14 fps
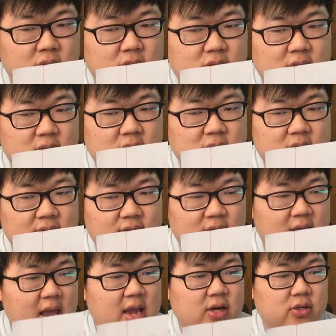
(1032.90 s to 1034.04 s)
your
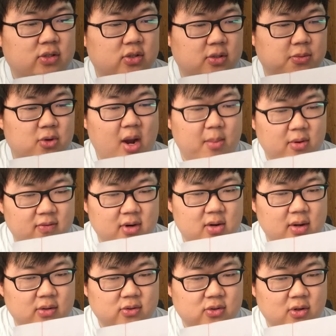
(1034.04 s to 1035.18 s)
67k-ish subscriber video,
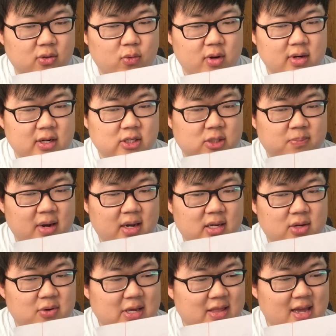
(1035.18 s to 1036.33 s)
and SungWon, I spied
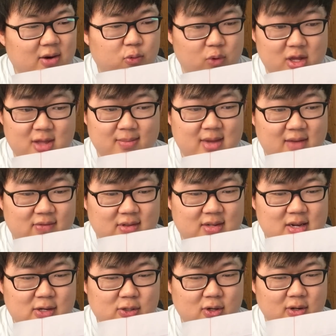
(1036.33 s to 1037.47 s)
you in that Rhythm Heaven
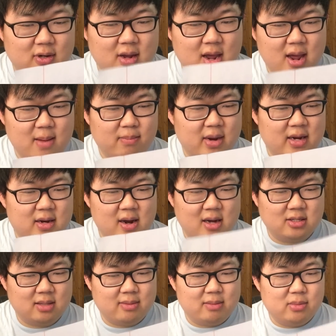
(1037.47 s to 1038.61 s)
t-shirt. My
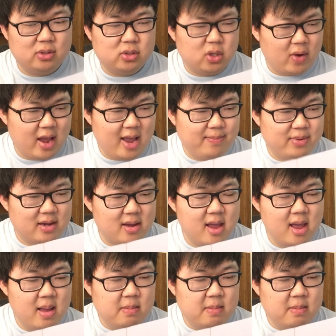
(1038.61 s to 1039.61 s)
gosh, that made me so happy.